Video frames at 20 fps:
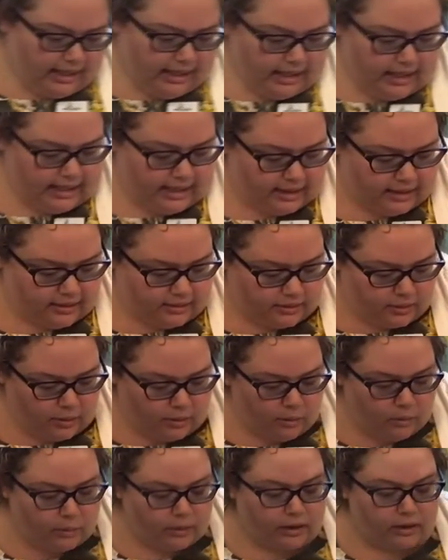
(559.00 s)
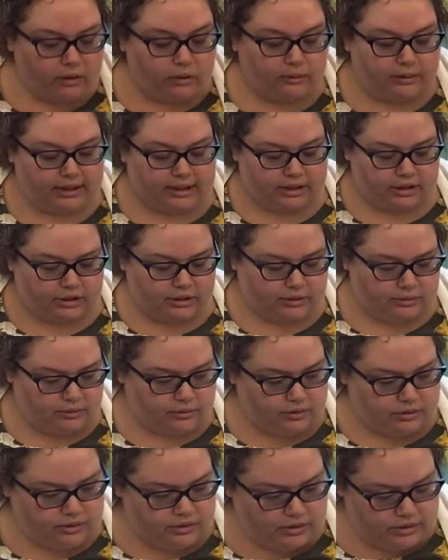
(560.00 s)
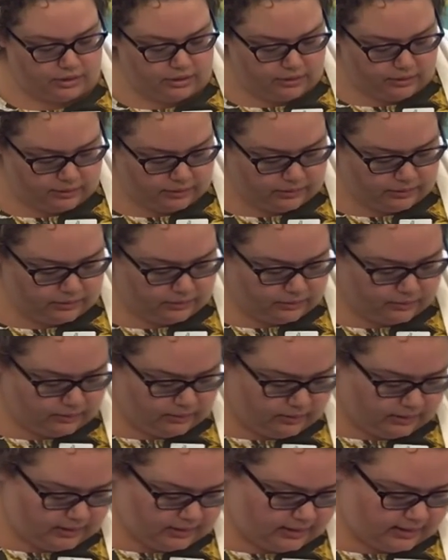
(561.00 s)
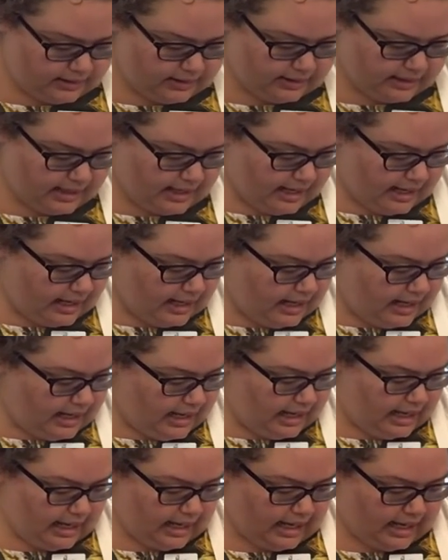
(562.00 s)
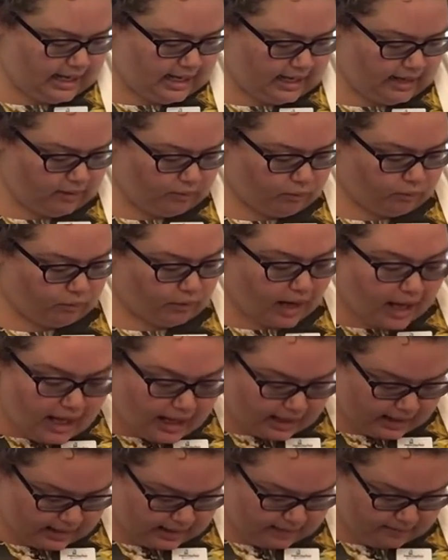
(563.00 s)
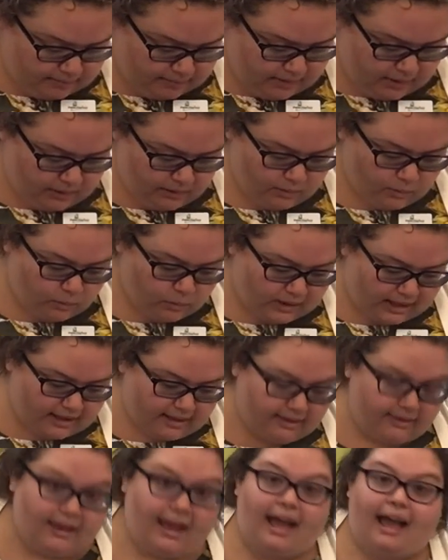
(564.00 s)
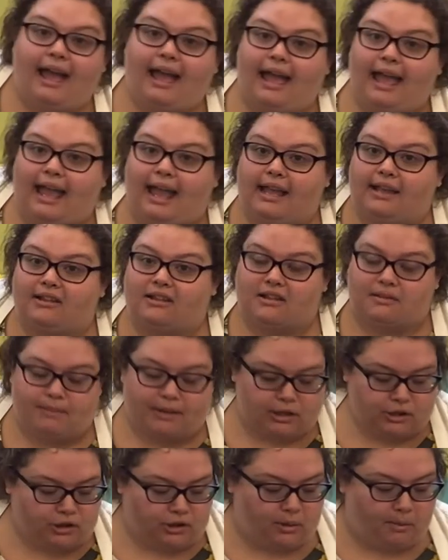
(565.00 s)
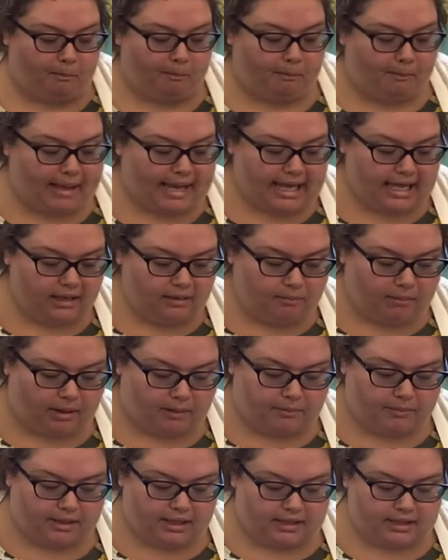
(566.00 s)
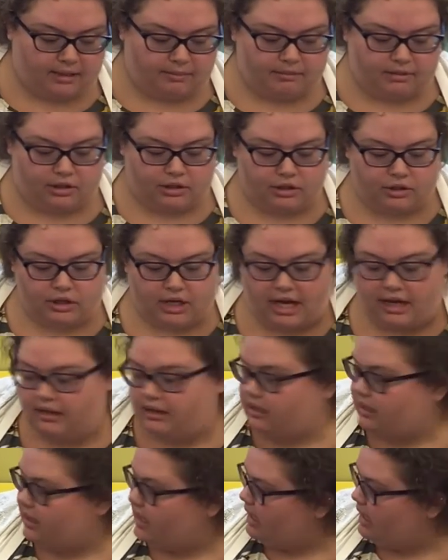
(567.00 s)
And we're going to do a rhyme with a special hand puppet that Miss Jacqueline